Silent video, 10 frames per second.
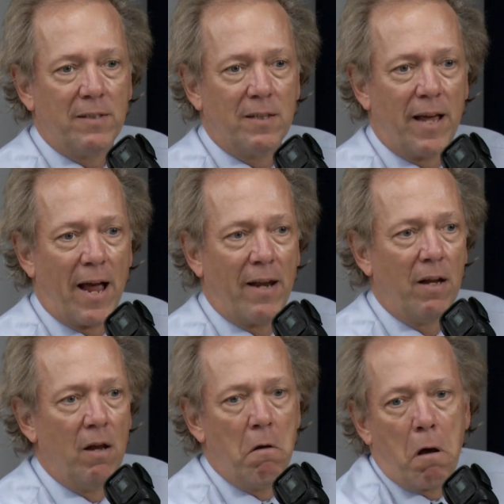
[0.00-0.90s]
to that,
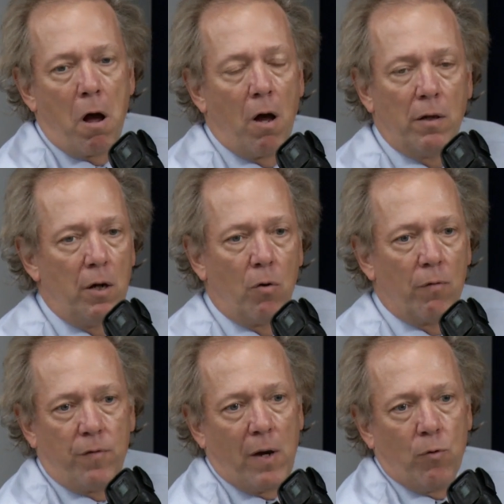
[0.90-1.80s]

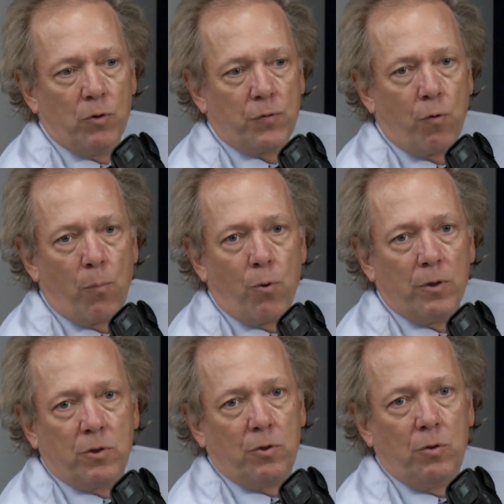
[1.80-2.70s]
if Nehru is
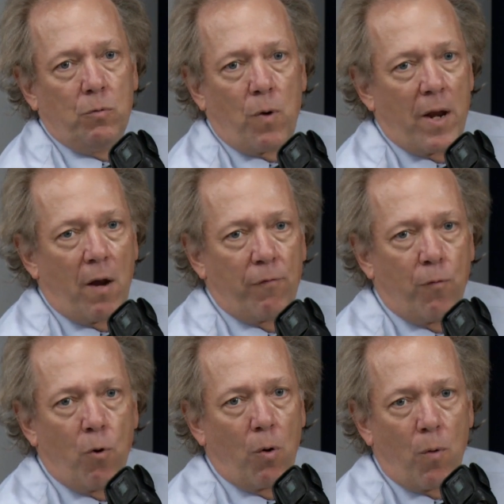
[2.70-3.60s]
4.2, why not
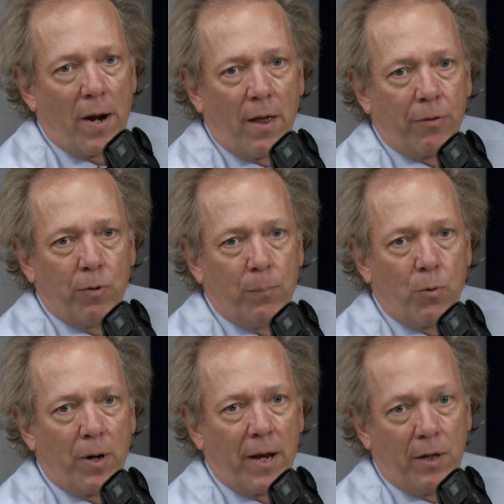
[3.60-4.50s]
4? Why not
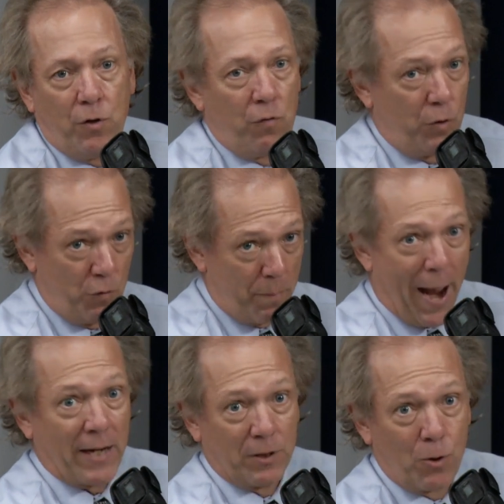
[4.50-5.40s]
3.8? You
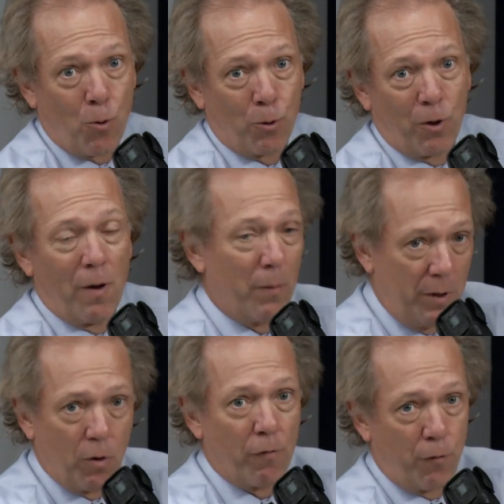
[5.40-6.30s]
banked a quarter,
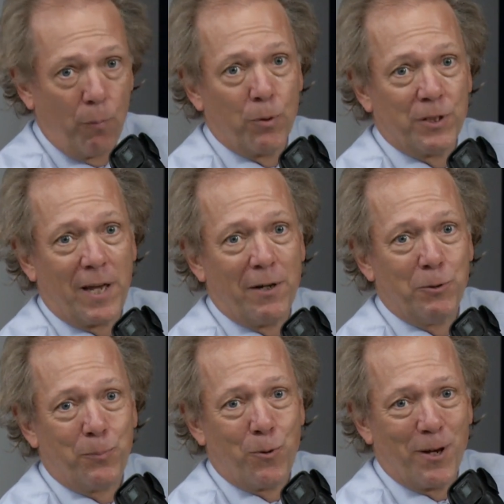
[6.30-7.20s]
a full
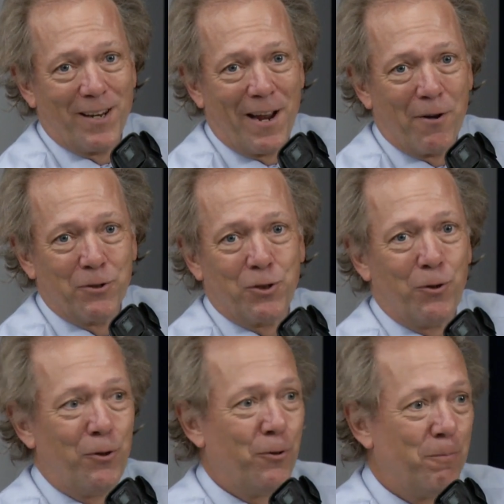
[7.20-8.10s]
percentage point now,
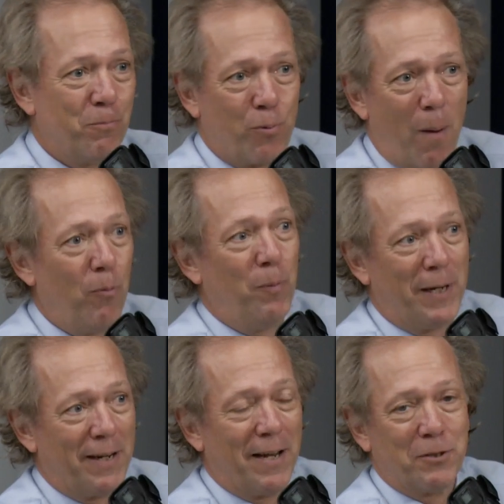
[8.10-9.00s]
so you're
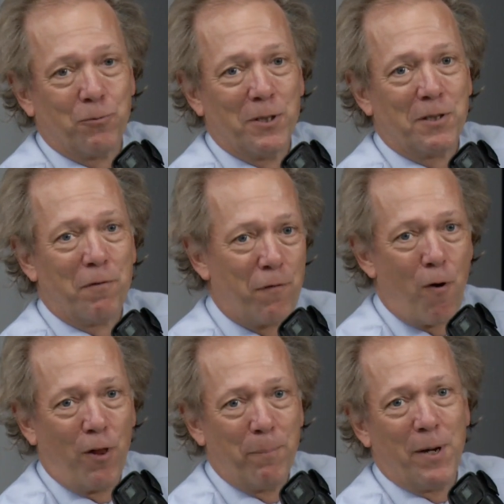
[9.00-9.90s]
probably at less risk of
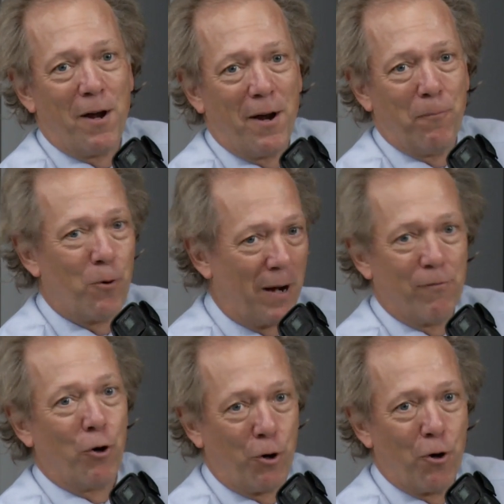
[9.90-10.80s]
falling behind
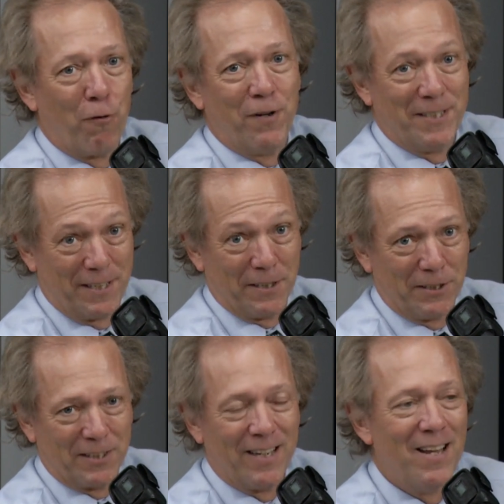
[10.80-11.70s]
whatever curve
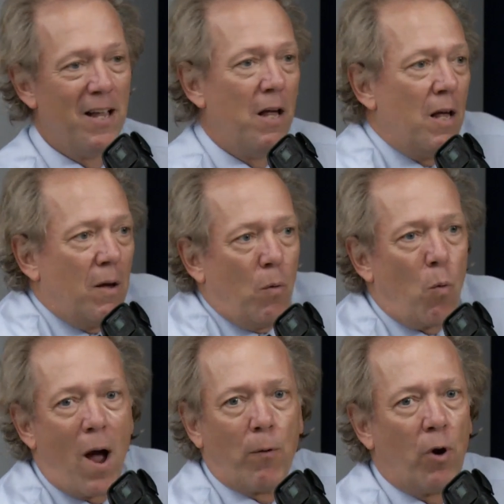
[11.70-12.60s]
exists.
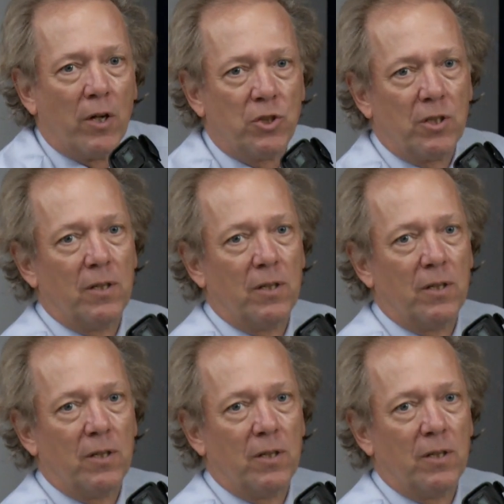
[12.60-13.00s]
Why rush?